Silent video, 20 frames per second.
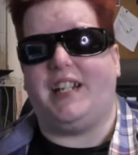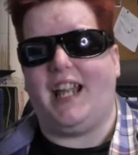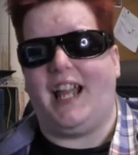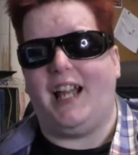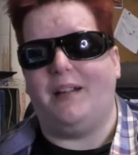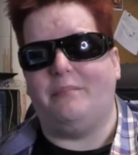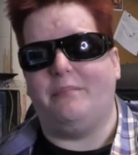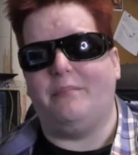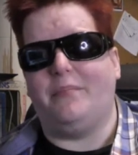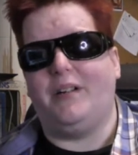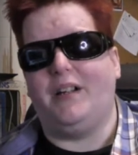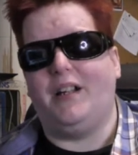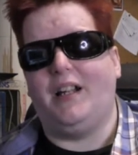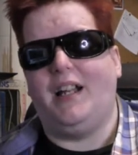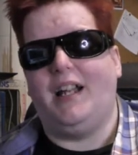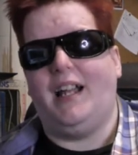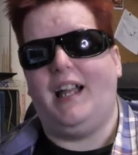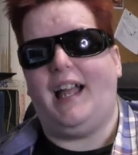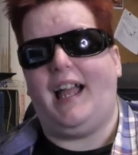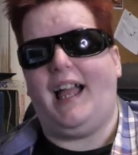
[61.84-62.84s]
camp,
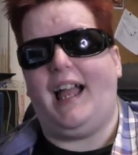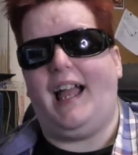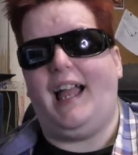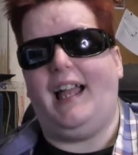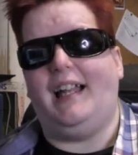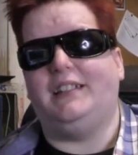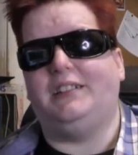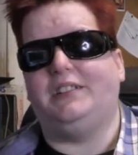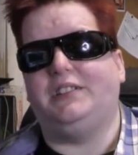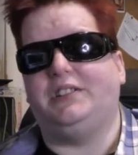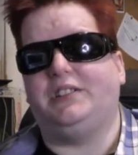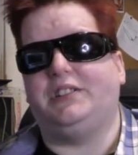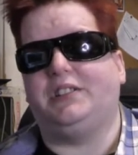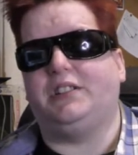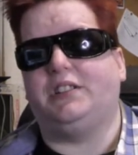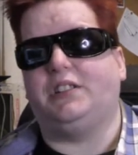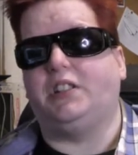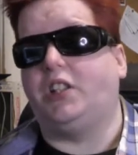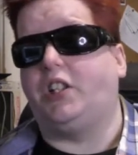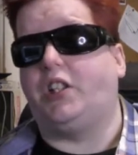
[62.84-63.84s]
and
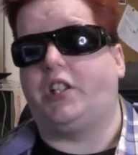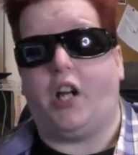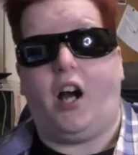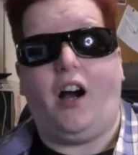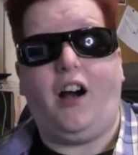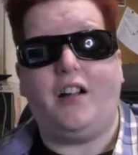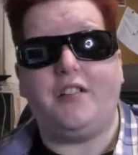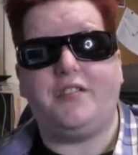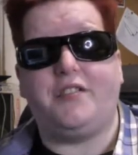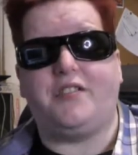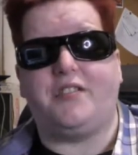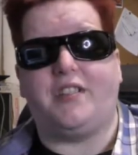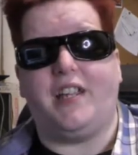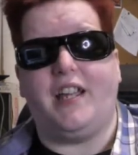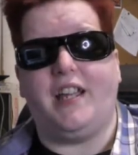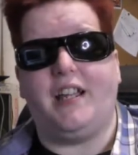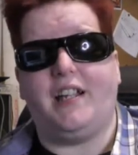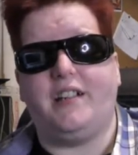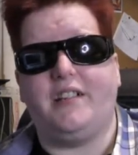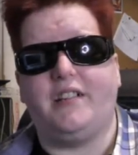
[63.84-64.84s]
the guards
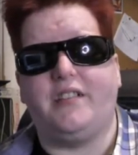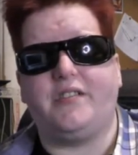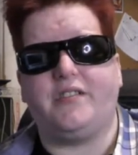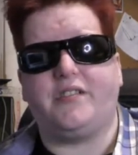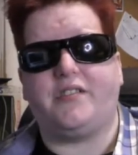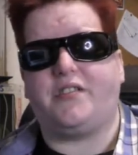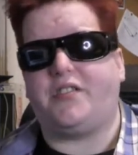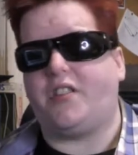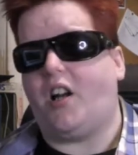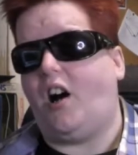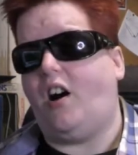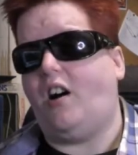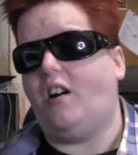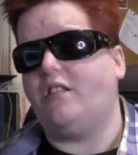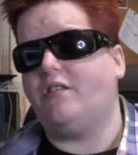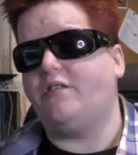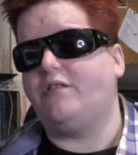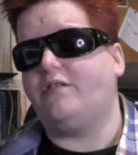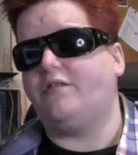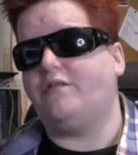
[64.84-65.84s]
there
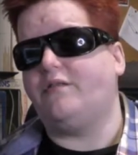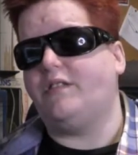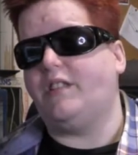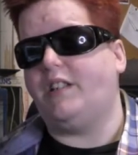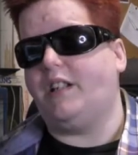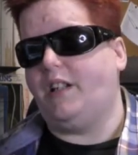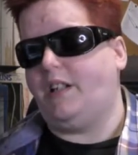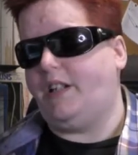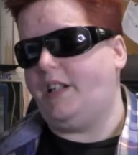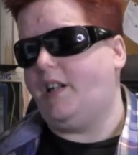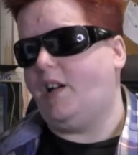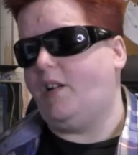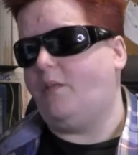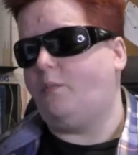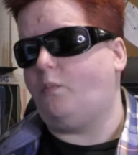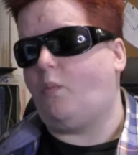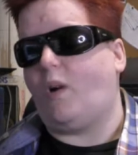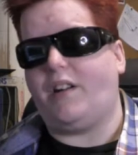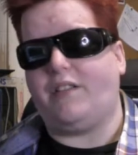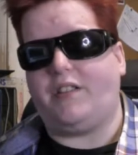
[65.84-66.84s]
start, you know,
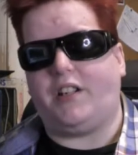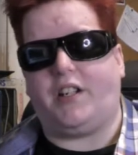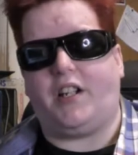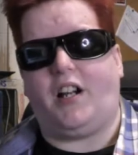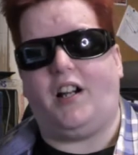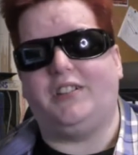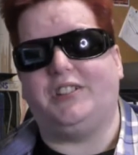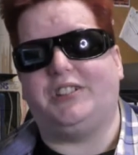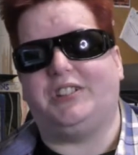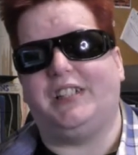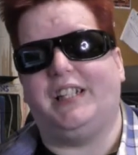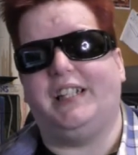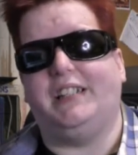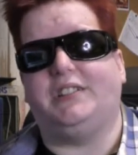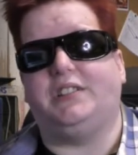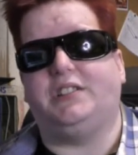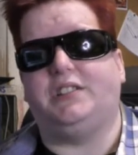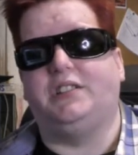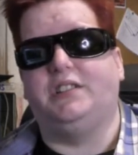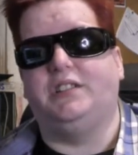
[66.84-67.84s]
one of the guards
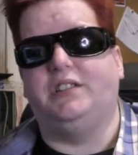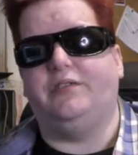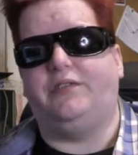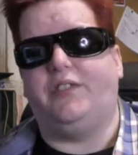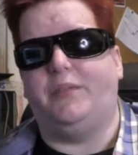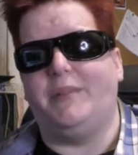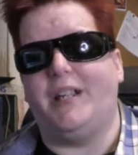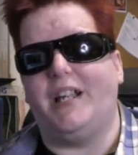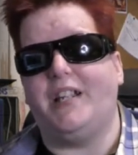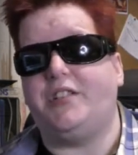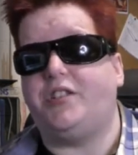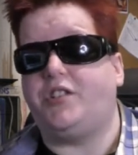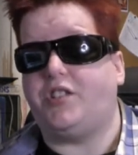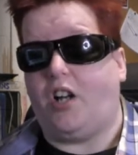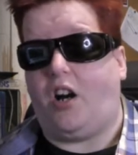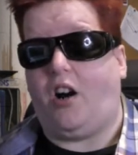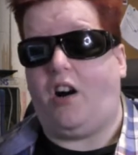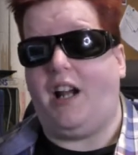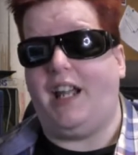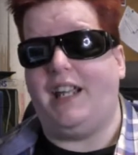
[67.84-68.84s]
there from there
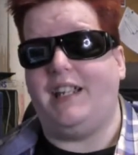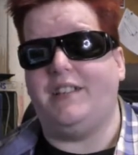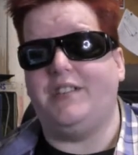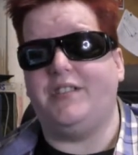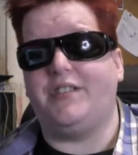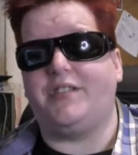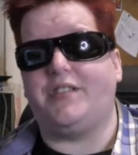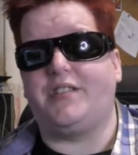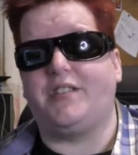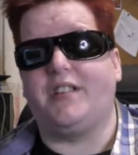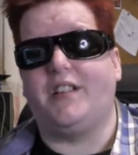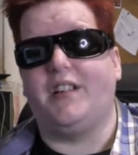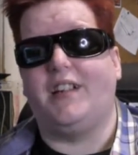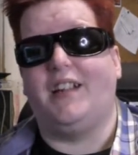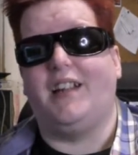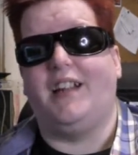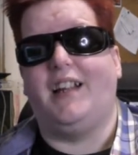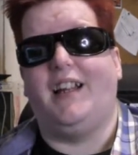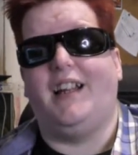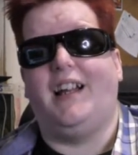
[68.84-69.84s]
dies,
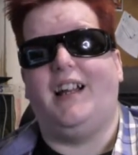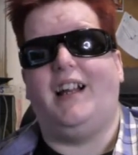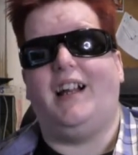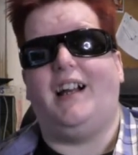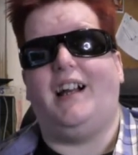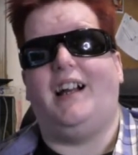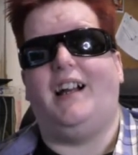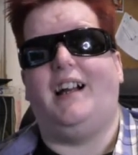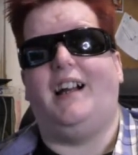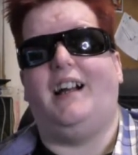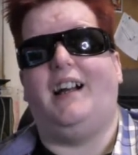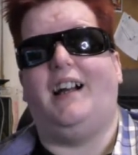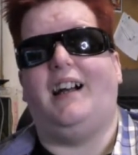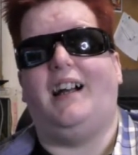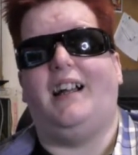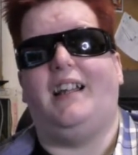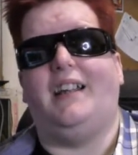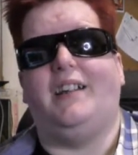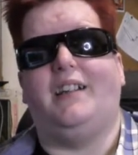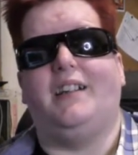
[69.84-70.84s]

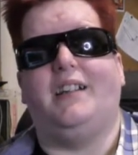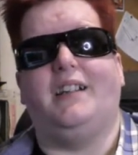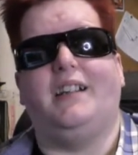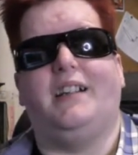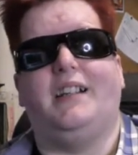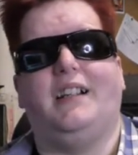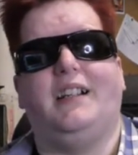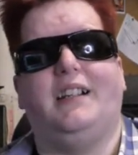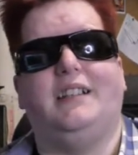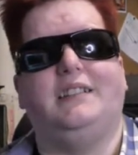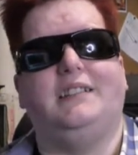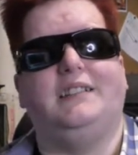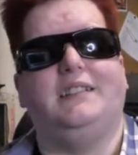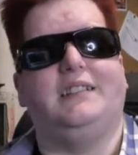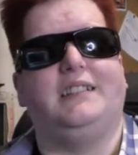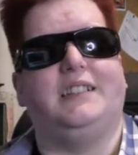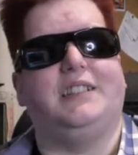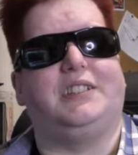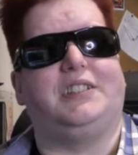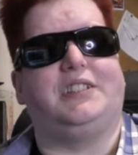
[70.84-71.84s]
and
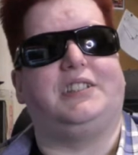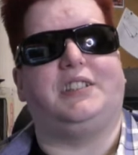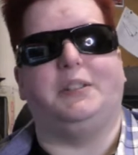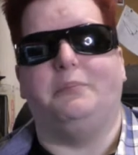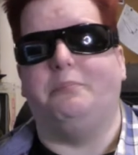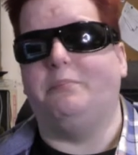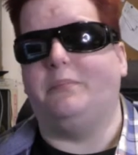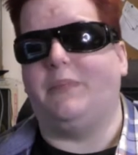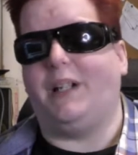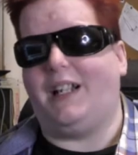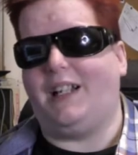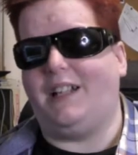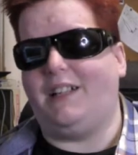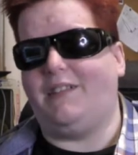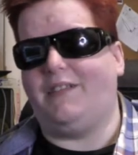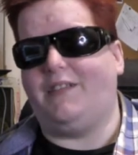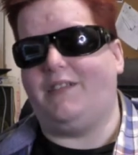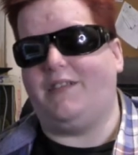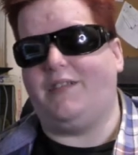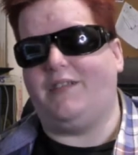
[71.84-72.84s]

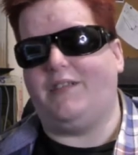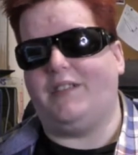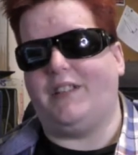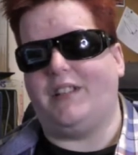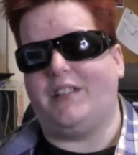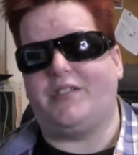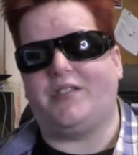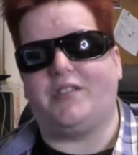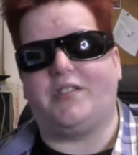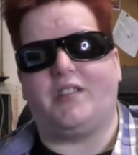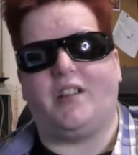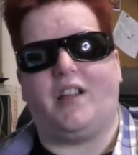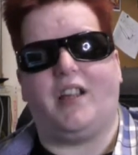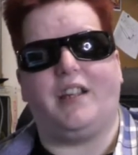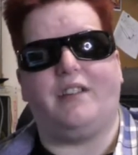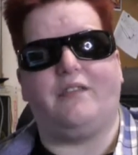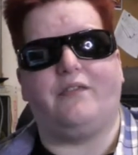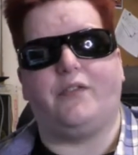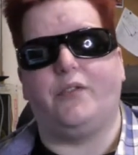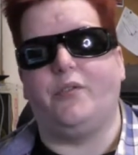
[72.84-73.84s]
this
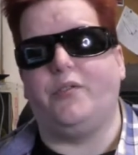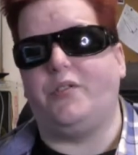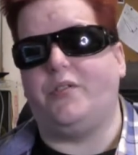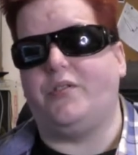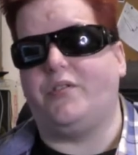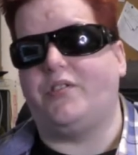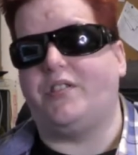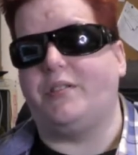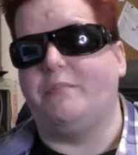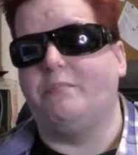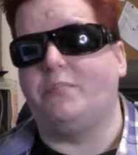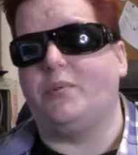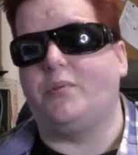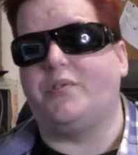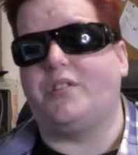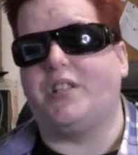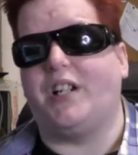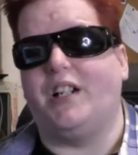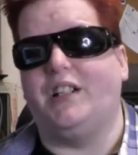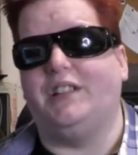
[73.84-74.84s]
like voodoo
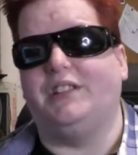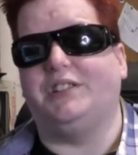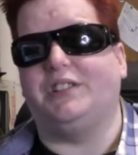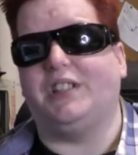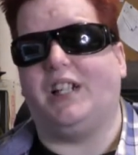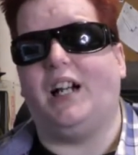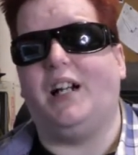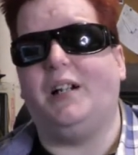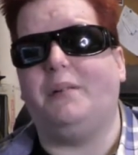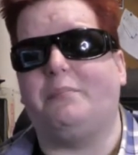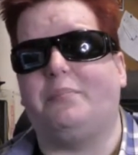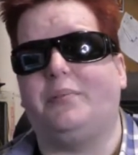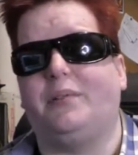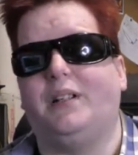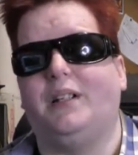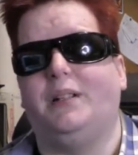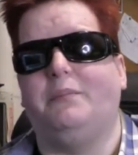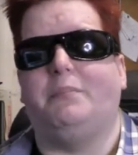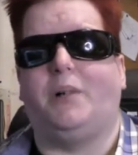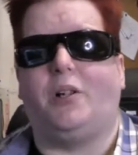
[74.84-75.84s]
symbol turns up,
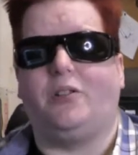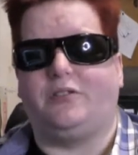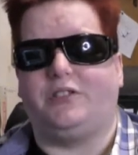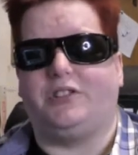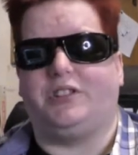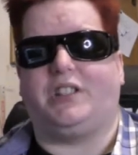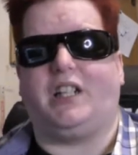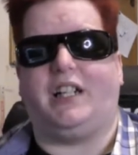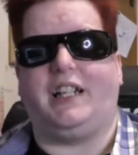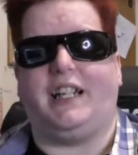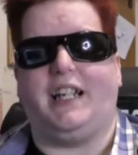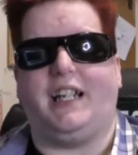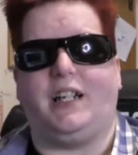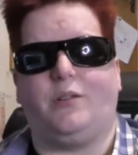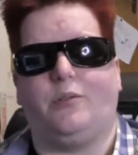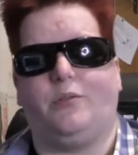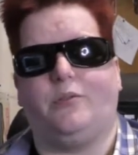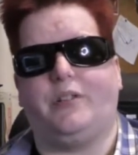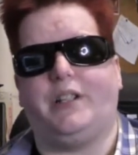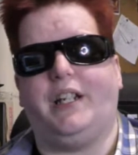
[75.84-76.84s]
and Mulder and Scully get
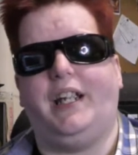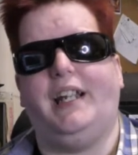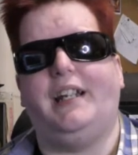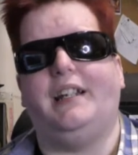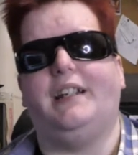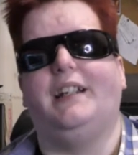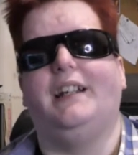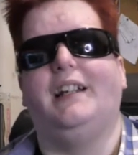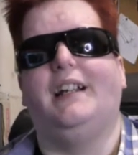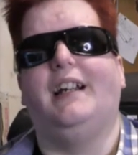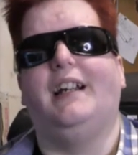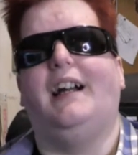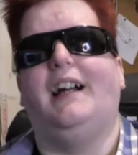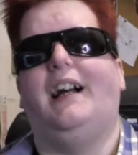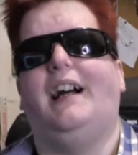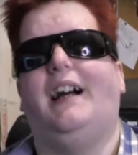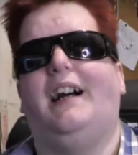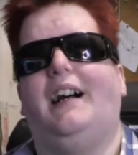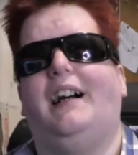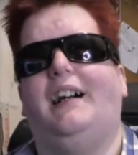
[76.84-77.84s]
called in,
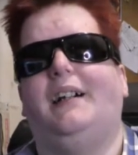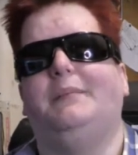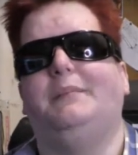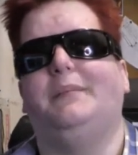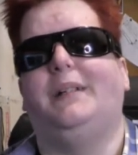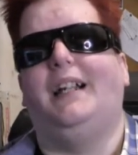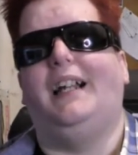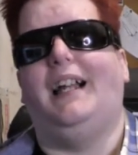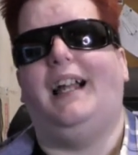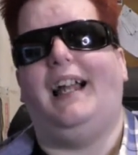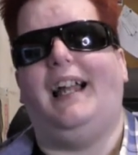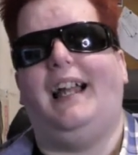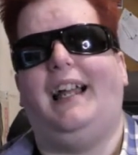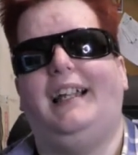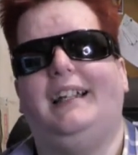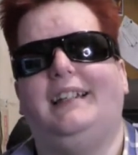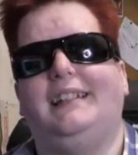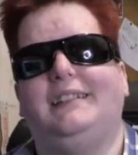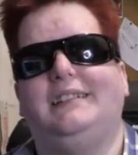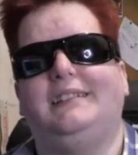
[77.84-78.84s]
and
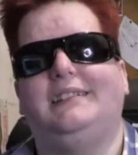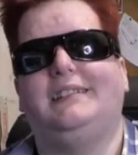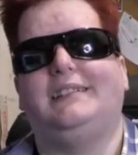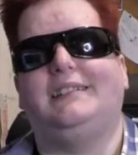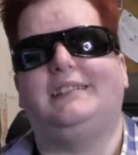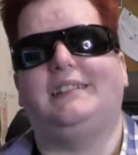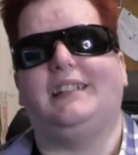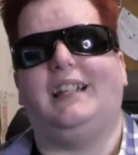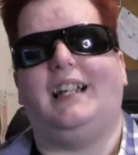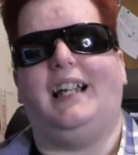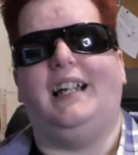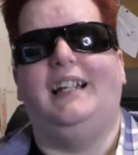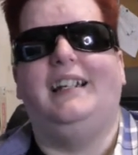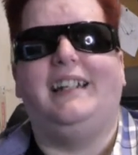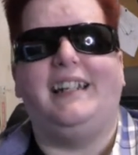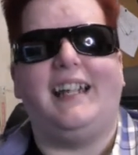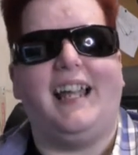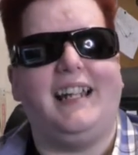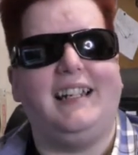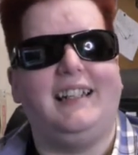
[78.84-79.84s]
then
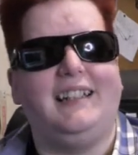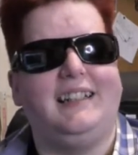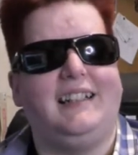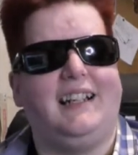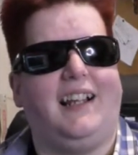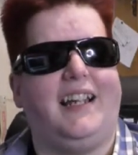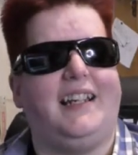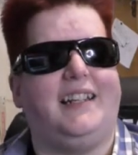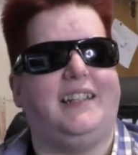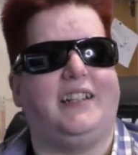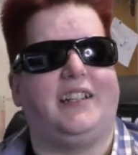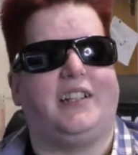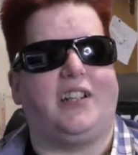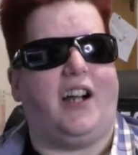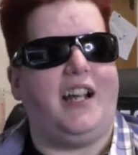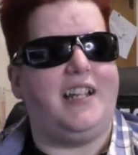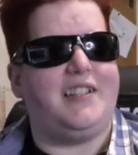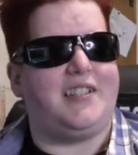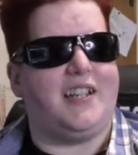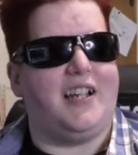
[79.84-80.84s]
like the
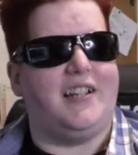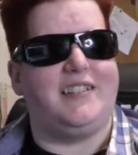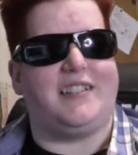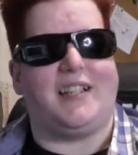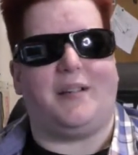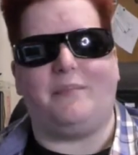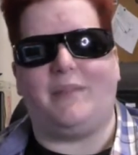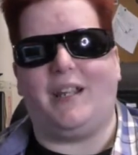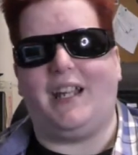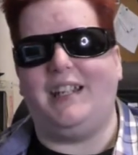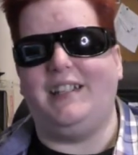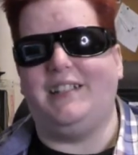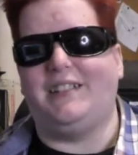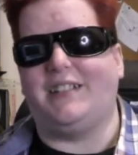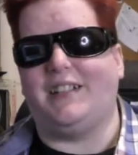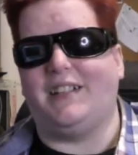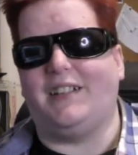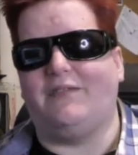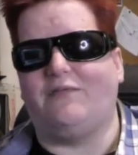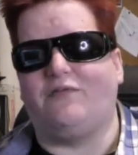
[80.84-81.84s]
guy turns up
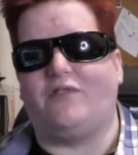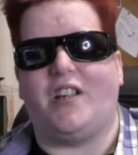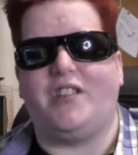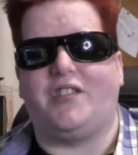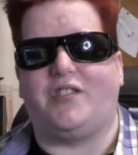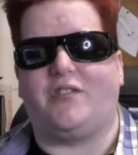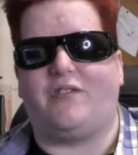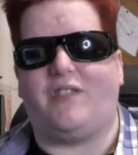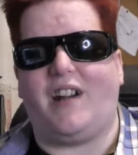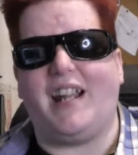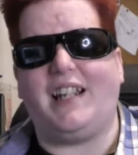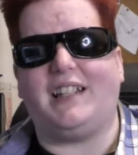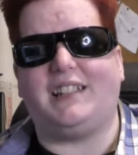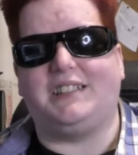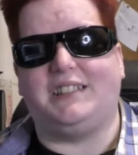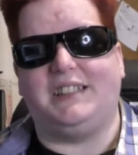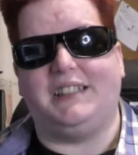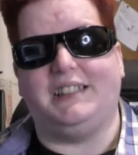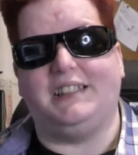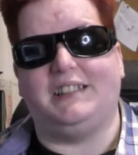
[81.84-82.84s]
later,
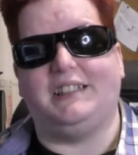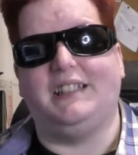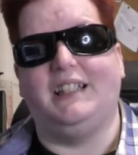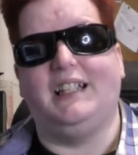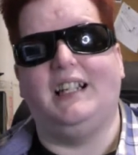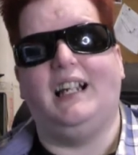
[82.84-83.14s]
resurrected.